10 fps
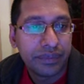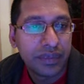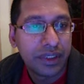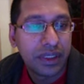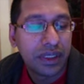
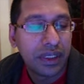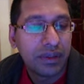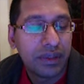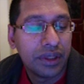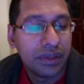circle
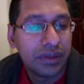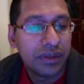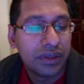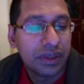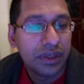around
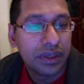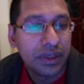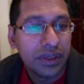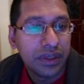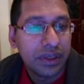
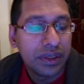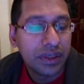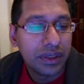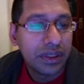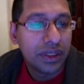
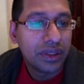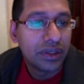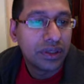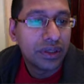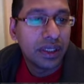the
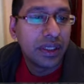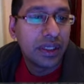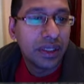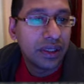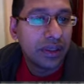
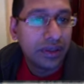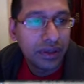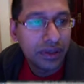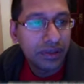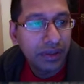crosshair, then you can
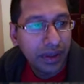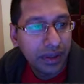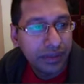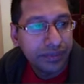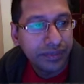use that.
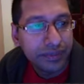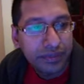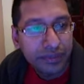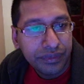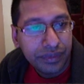
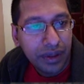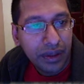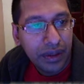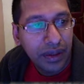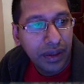
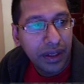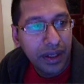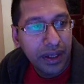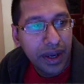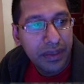
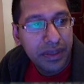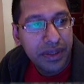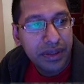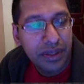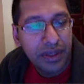
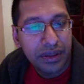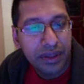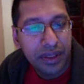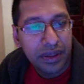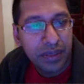Gamut and
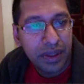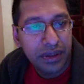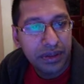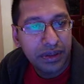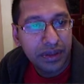
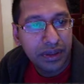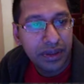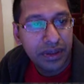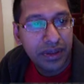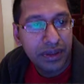transparency,